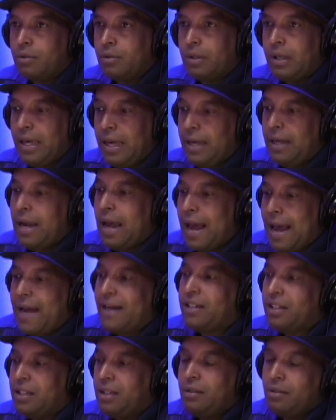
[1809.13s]
Okay. And I yeah.
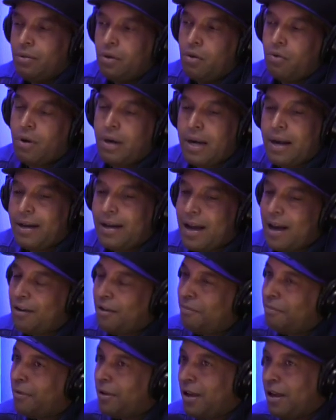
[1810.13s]
actually, you know, and I got
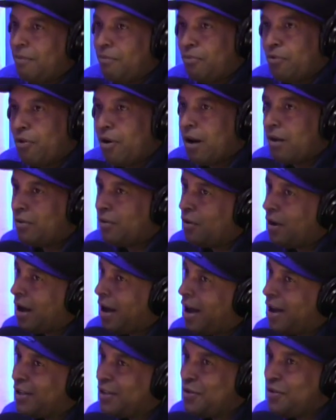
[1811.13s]
him, man, boy, I don't know
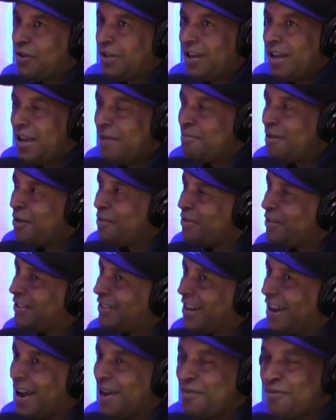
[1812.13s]
how you came up with
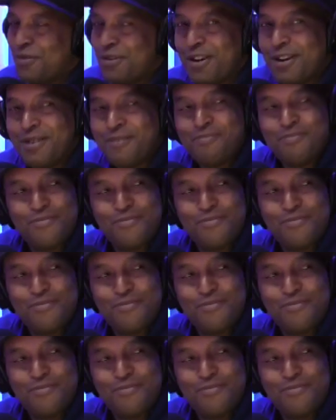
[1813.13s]
that one,